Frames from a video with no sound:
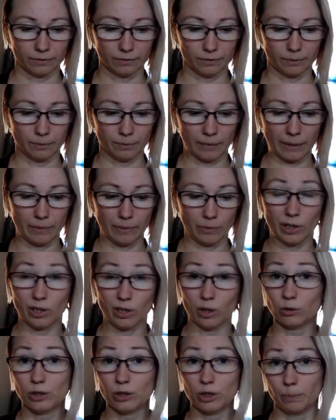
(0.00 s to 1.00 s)
maybe we
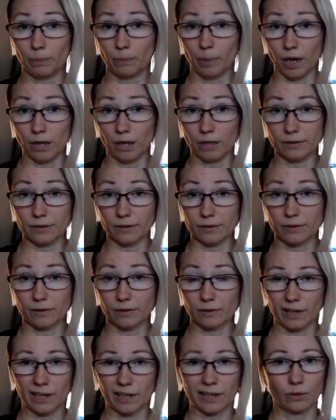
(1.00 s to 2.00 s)
don't do buns.
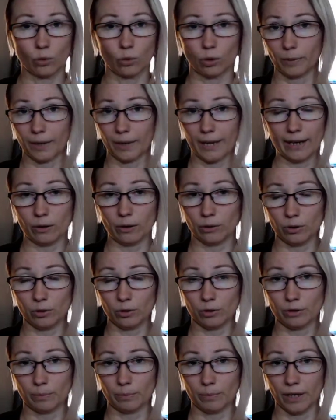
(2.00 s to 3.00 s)
Like normally I don't
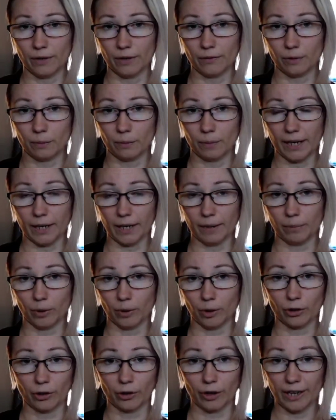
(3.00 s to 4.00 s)
use a bun for my
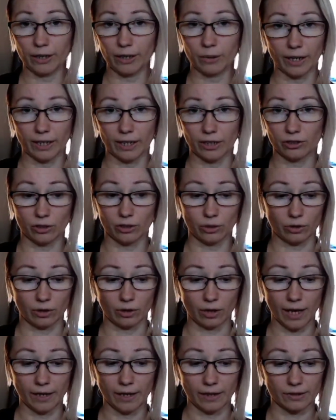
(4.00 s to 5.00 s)
burger anyway, I just use
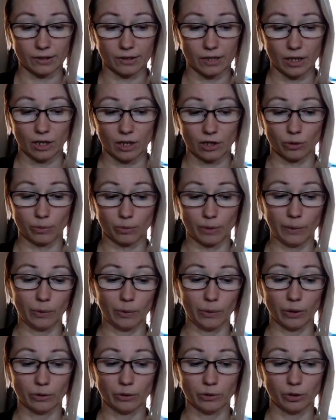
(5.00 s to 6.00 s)
lettuce. So maybe
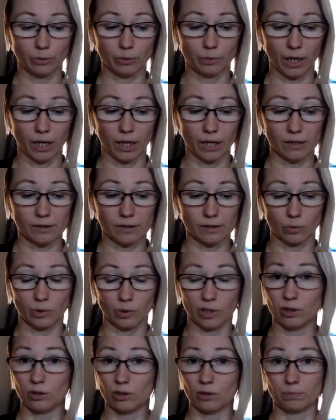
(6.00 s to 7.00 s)
we don't do buns and
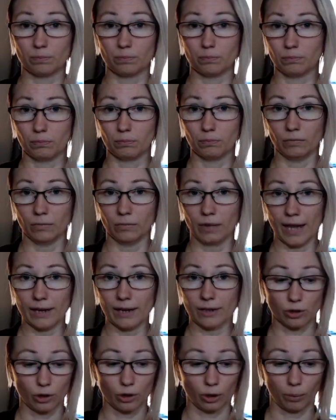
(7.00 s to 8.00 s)
we use
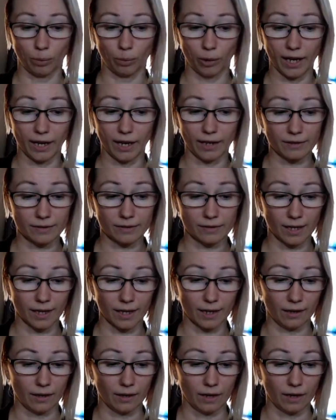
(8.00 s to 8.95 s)
lettuce or bread instead.